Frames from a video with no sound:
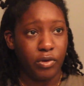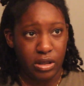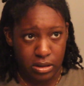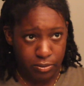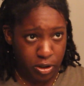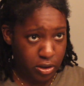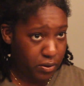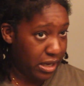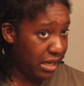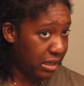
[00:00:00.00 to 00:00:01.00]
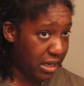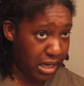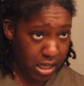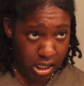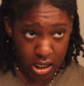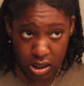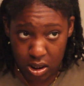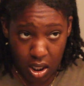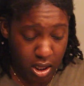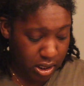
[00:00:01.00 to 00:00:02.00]
is I'm gonna go ahead and
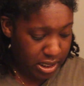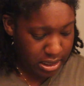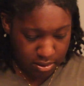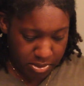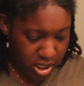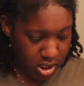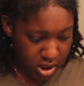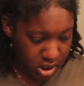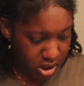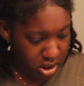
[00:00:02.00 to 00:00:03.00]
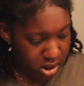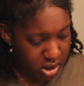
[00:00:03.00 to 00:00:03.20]
lay down my edges.